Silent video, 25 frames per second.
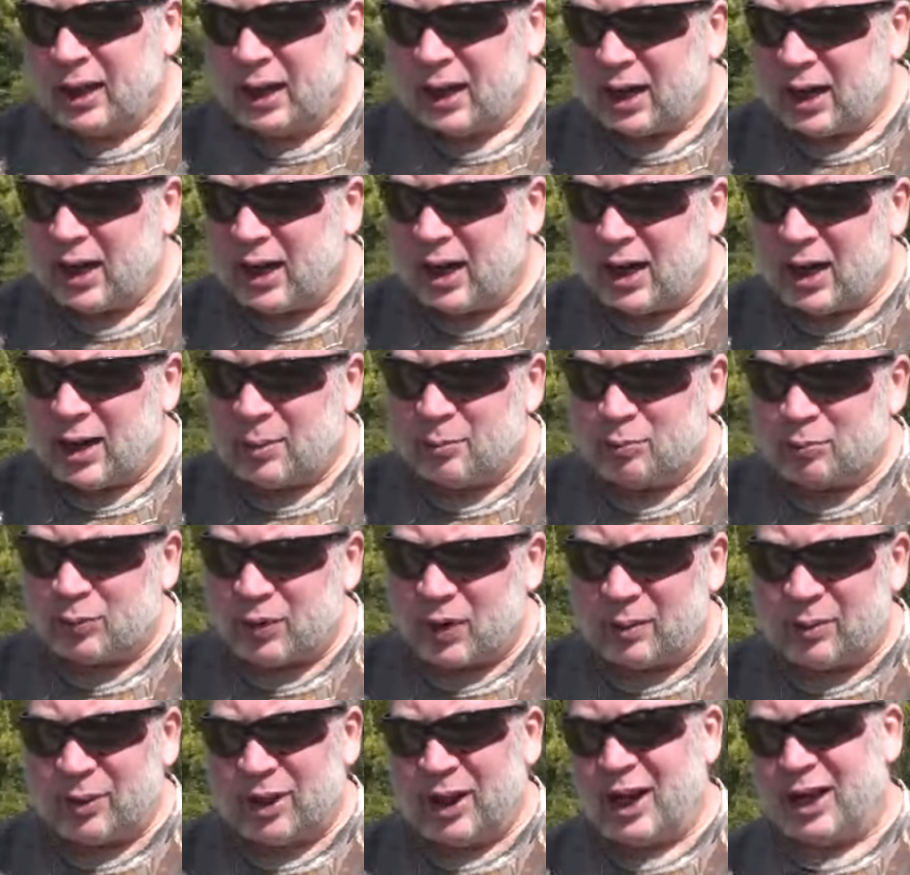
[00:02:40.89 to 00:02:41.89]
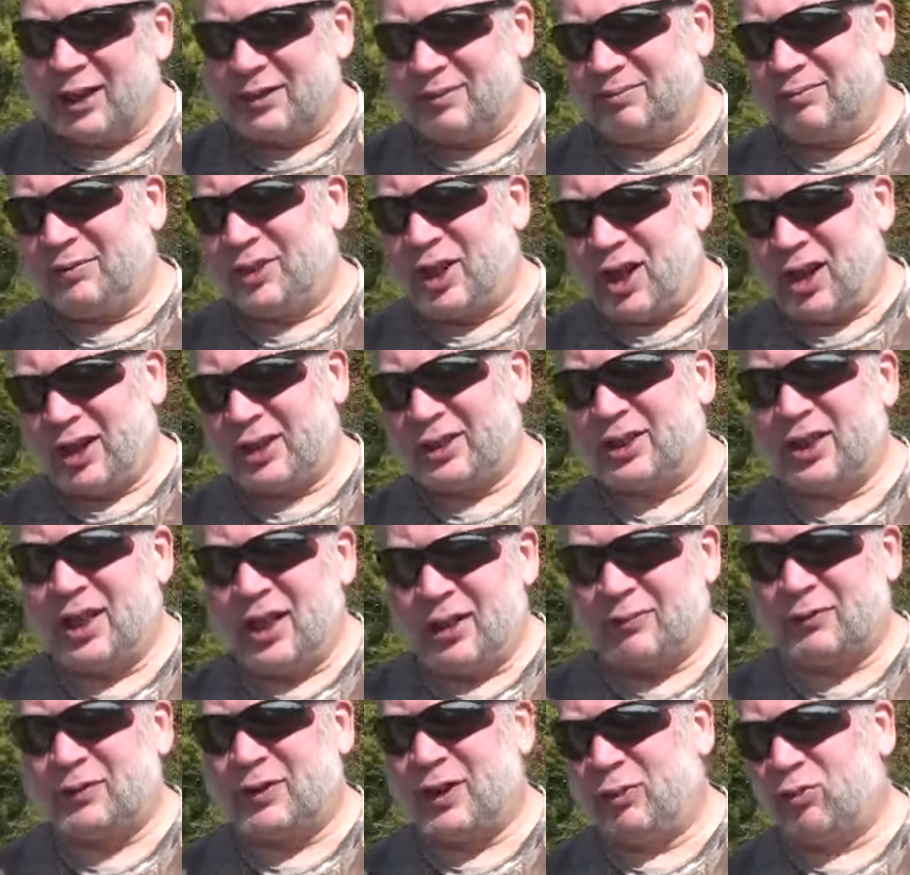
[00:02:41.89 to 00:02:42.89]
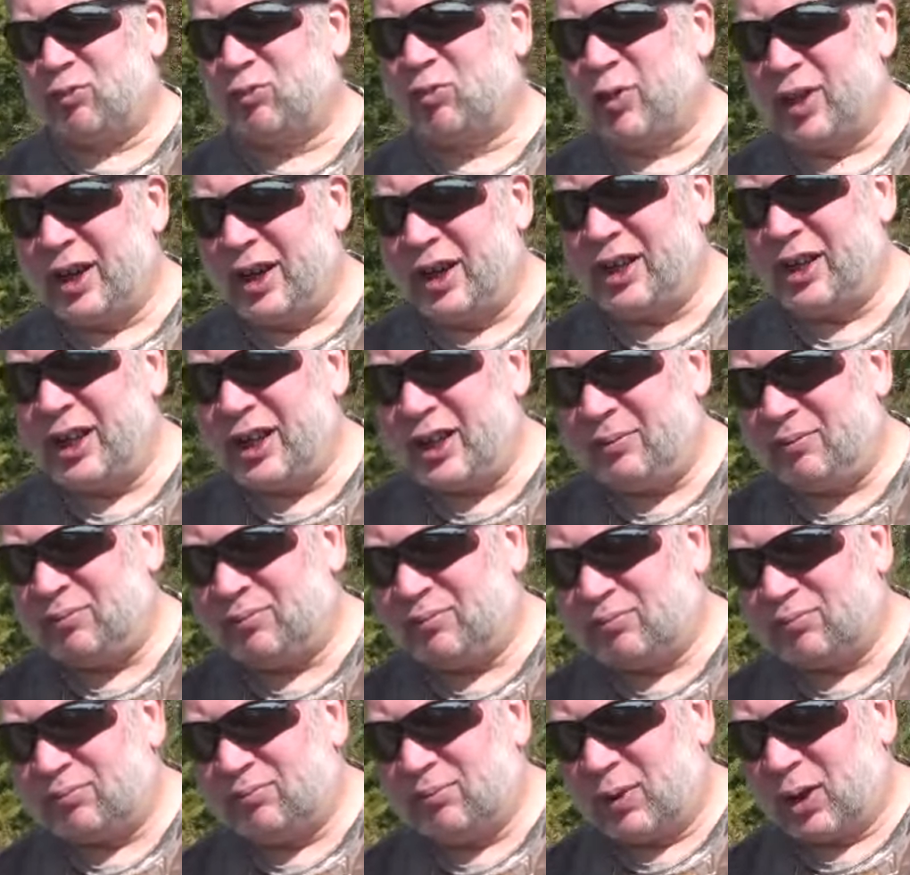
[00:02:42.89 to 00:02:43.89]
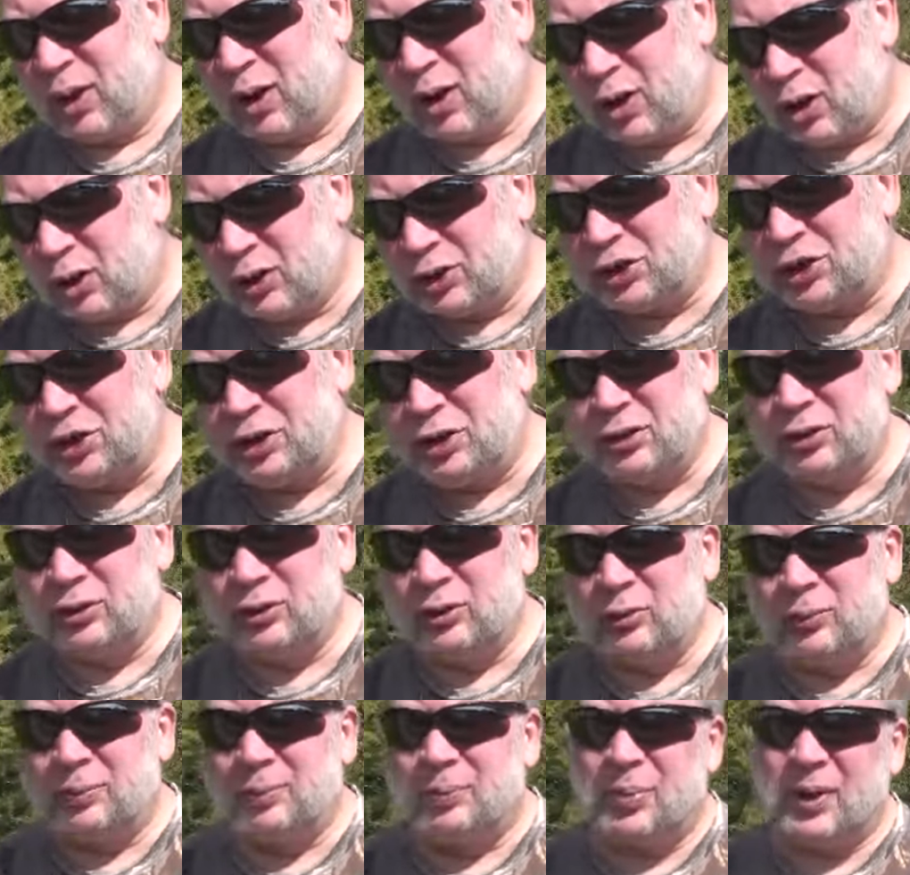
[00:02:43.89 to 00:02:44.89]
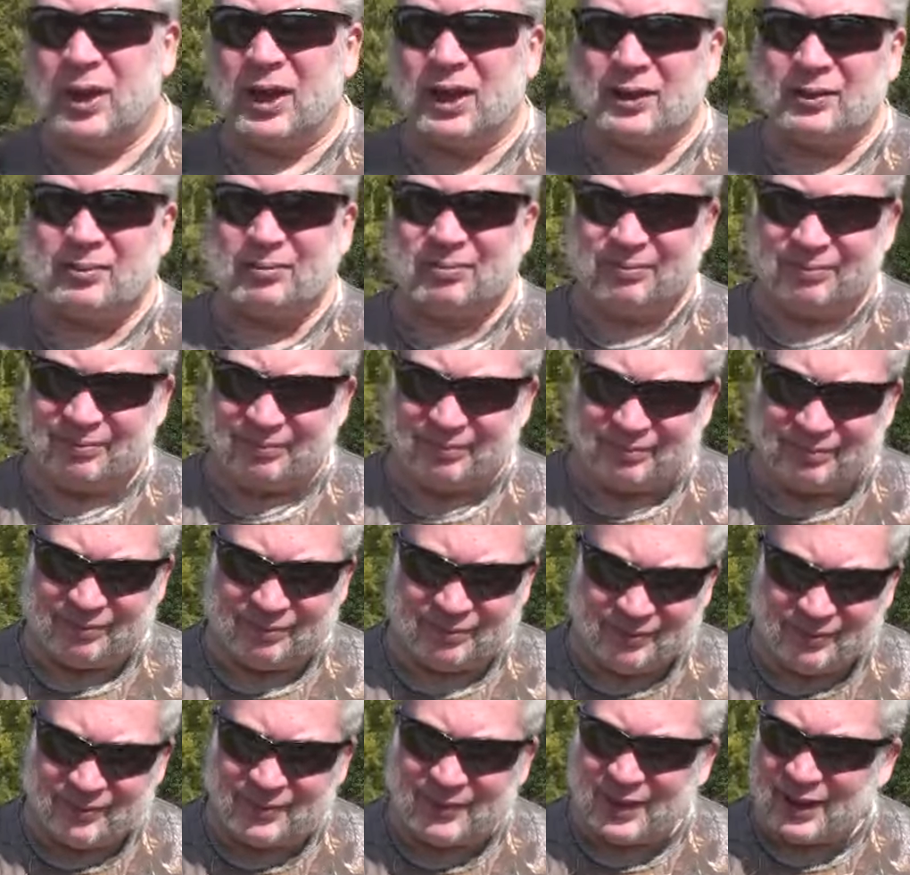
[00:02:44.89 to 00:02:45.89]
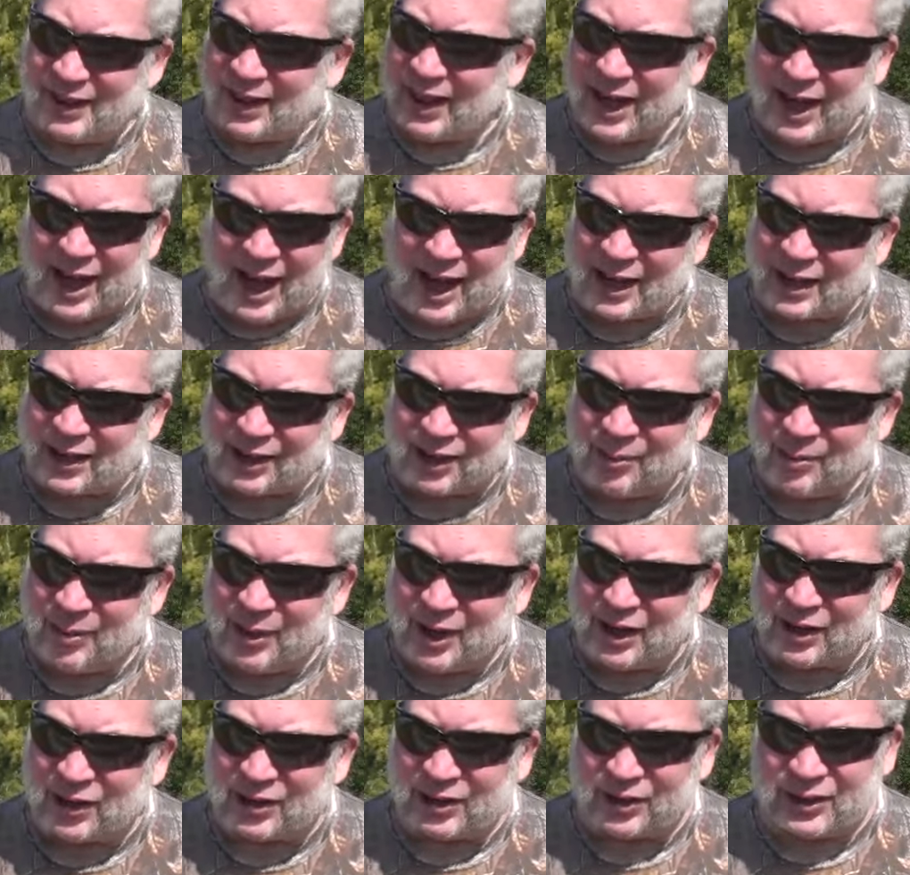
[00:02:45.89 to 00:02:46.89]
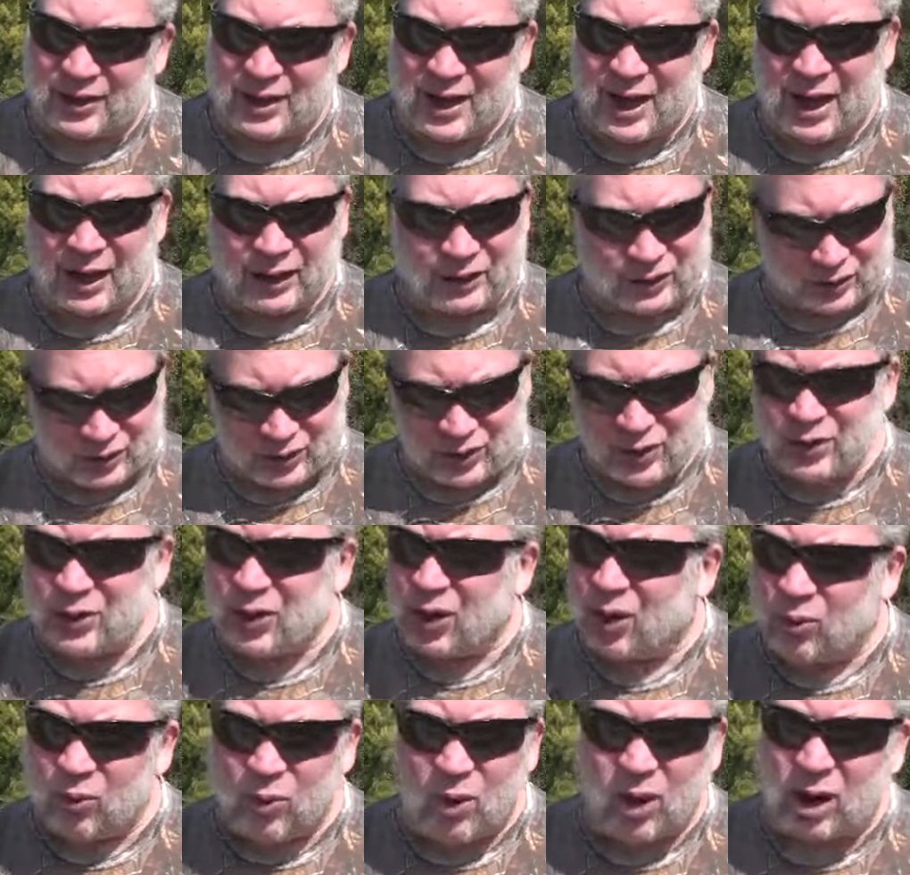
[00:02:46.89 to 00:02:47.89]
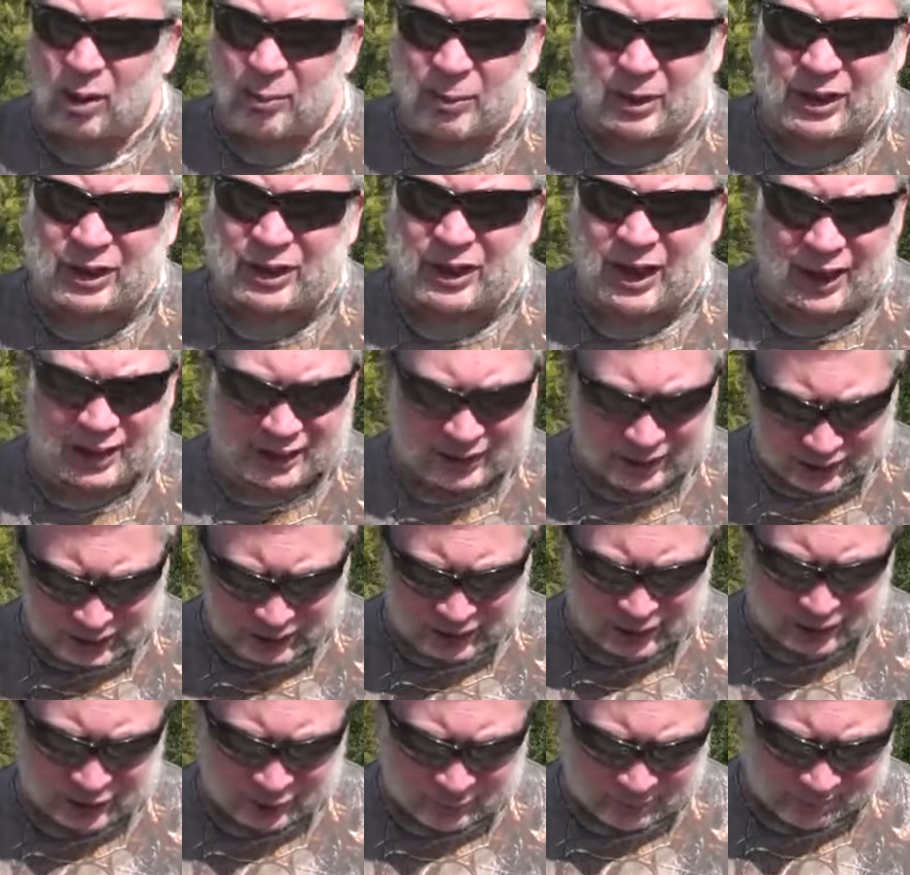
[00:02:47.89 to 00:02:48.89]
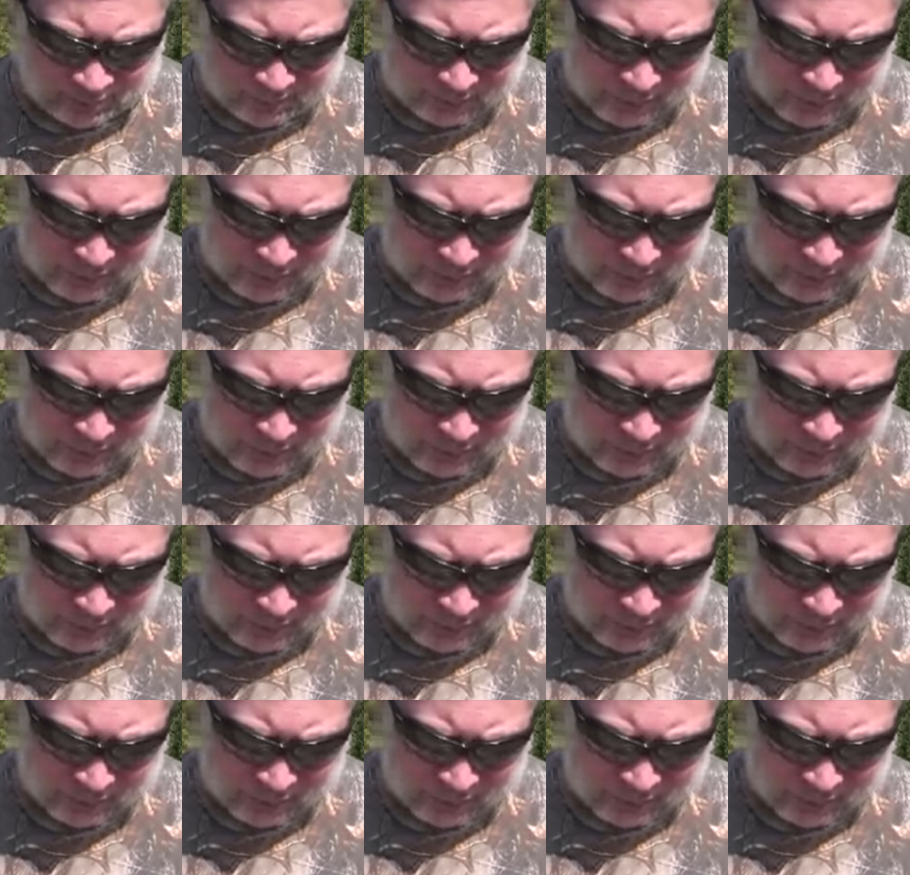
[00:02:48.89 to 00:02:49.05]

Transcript: Probably not toxic enough to really hurt you, but it ain't gonna be a good day. So you don't want to mistake these two.